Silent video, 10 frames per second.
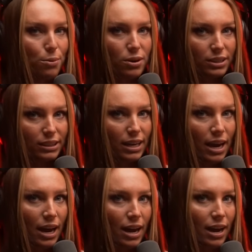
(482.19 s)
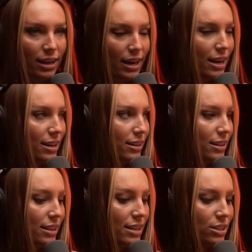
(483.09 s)
I want to say,
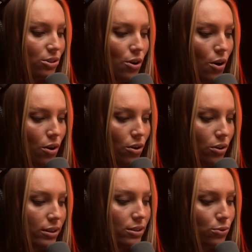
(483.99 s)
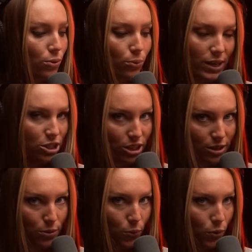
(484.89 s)
again, these are all
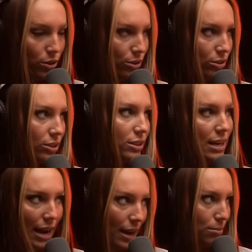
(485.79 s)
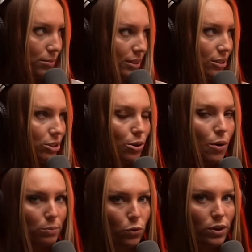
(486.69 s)
Norwegian words, names,
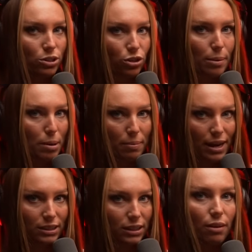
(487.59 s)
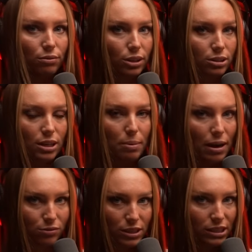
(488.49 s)
so I'm going to try my best. I've looked up
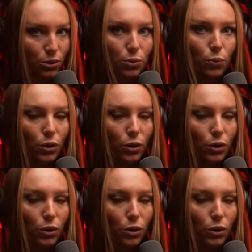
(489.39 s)
every single